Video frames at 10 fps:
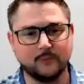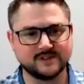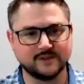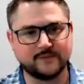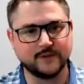
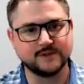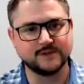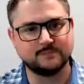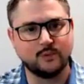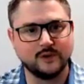What's the
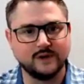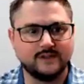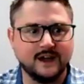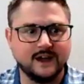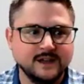first point
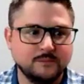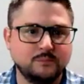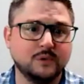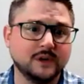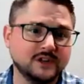that
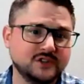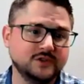brings